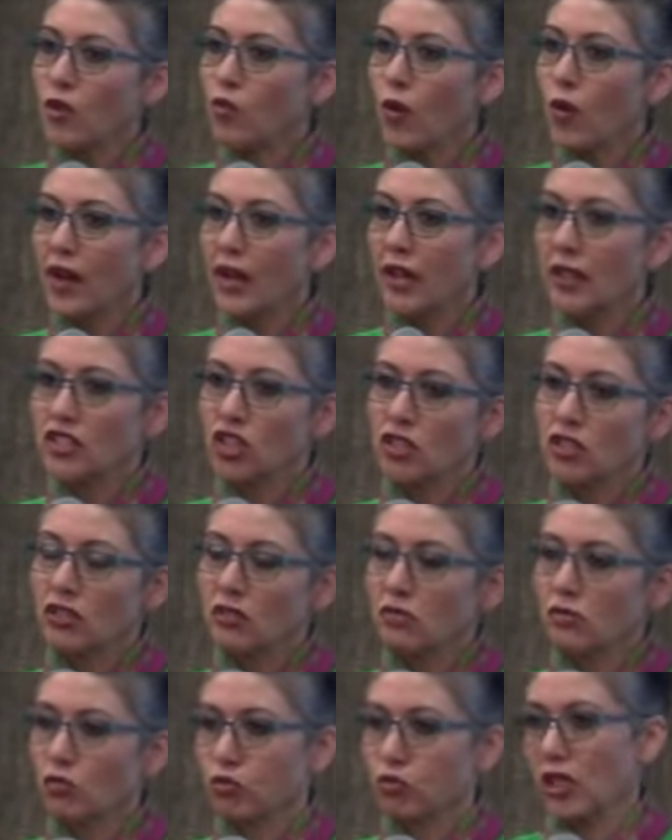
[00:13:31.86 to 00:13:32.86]
don't want to
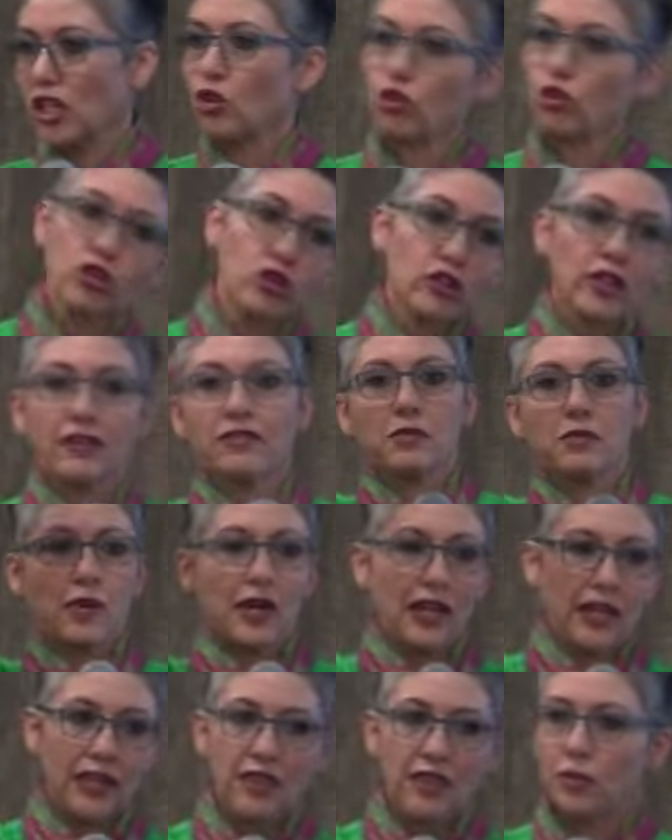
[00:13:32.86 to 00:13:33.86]
just recruit
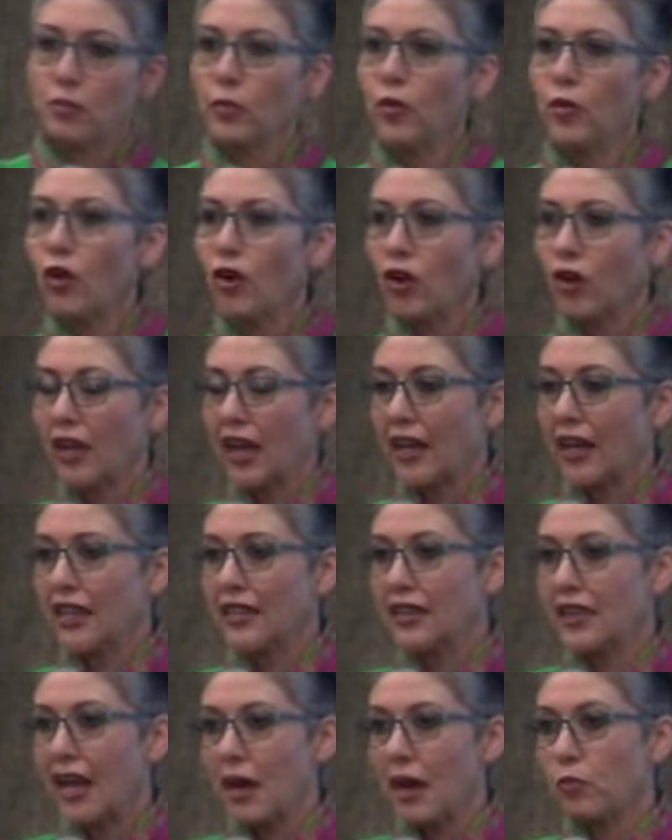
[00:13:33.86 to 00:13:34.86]
everybody in the book and
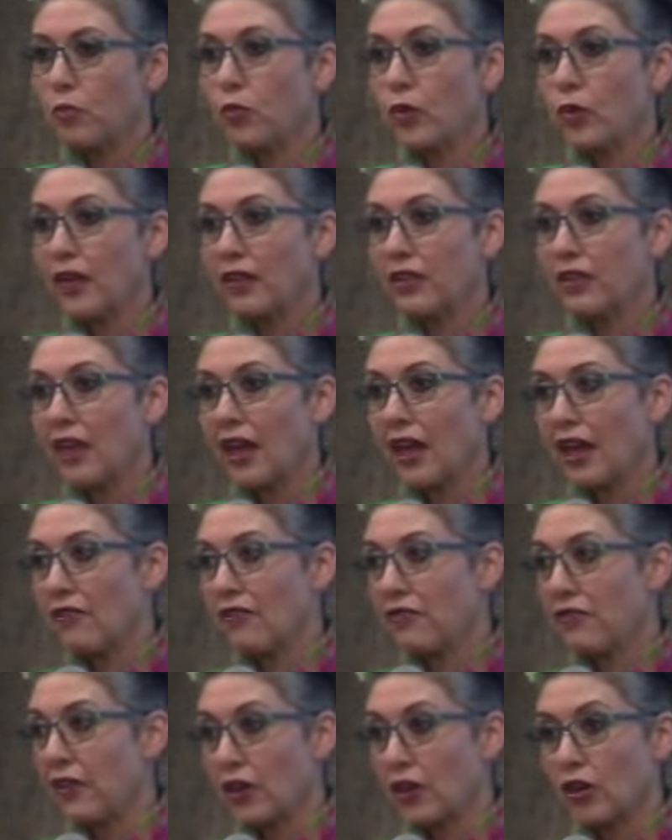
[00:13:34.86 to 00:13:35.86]
end up with a
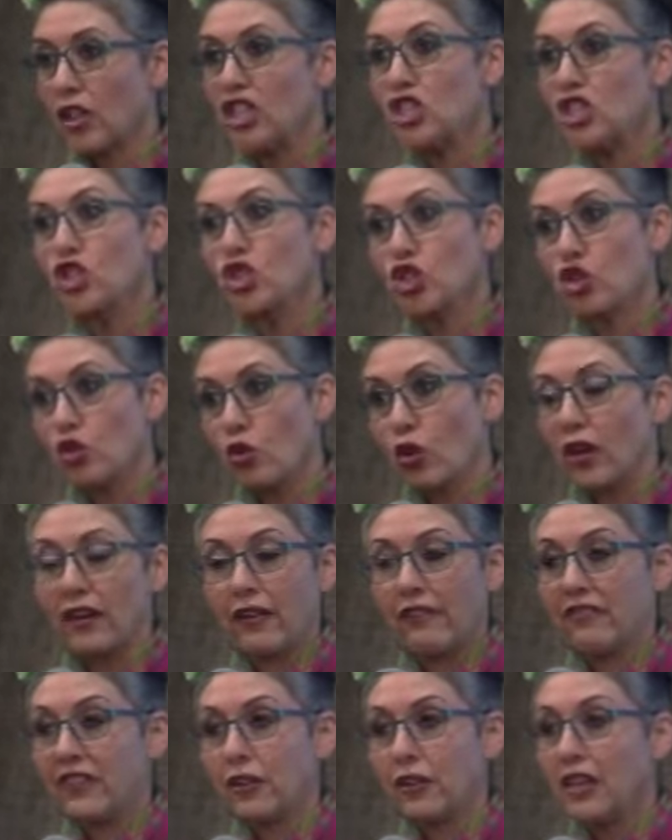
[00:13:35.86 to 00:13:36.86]
very short,
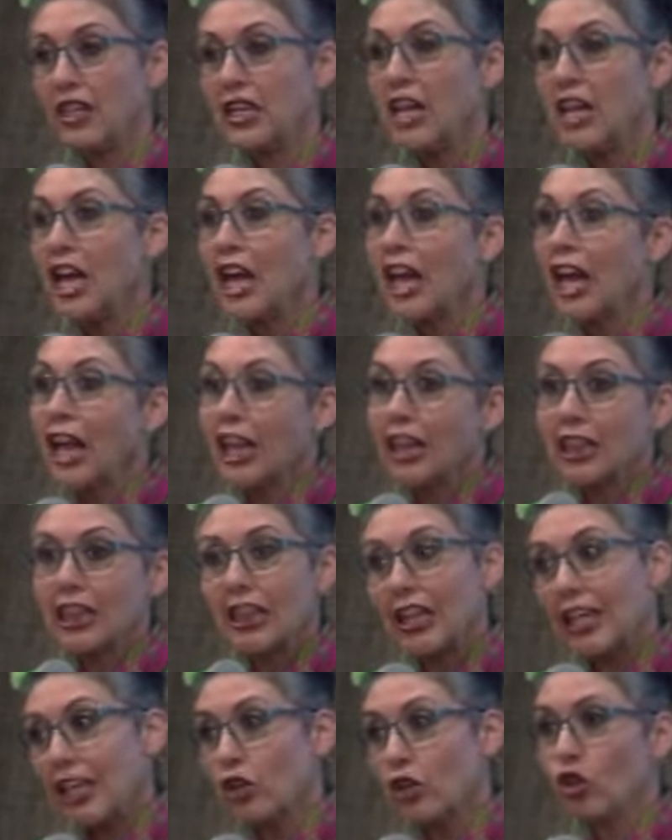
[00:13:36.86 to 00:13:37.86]
a very
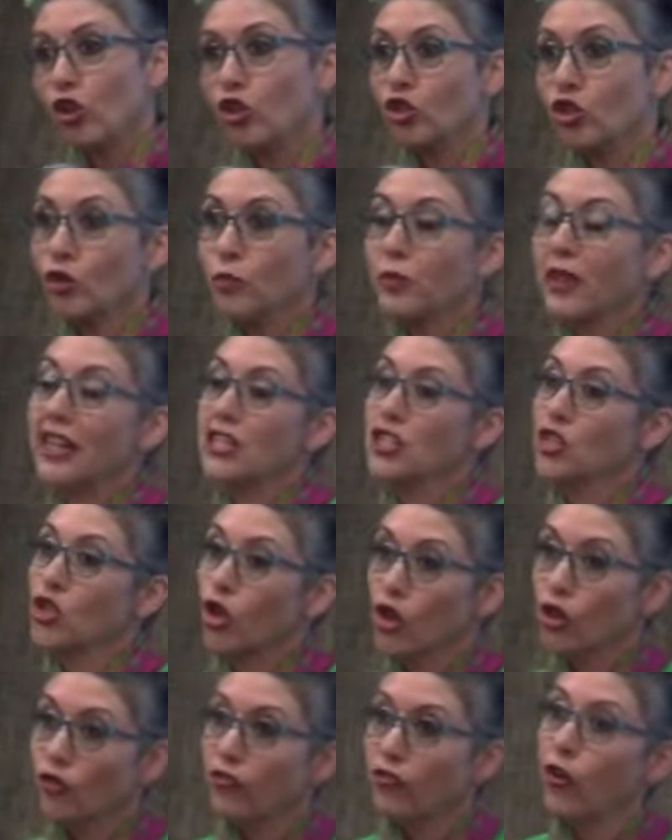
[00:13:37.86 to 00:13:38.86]
little group that is
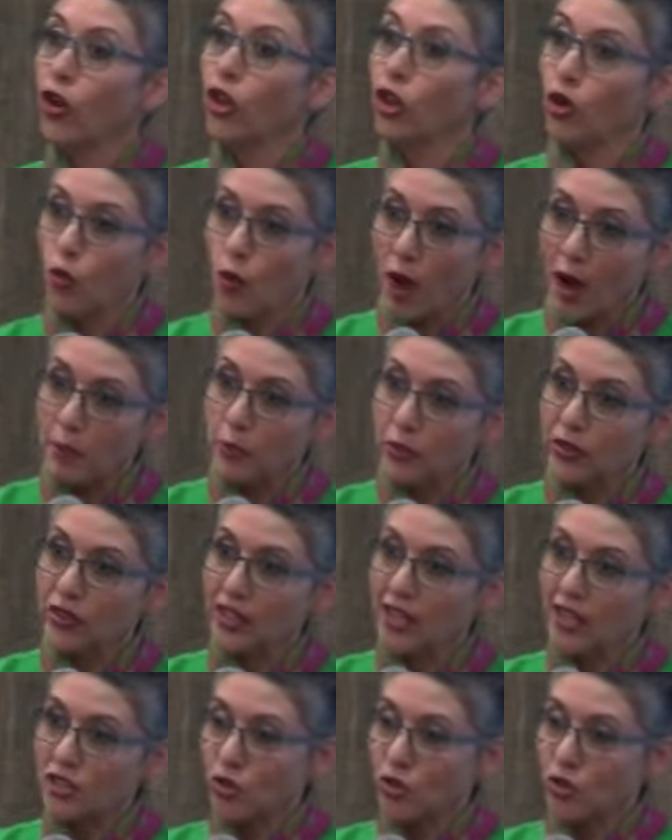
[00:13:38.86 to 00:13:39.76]
going to follow up with the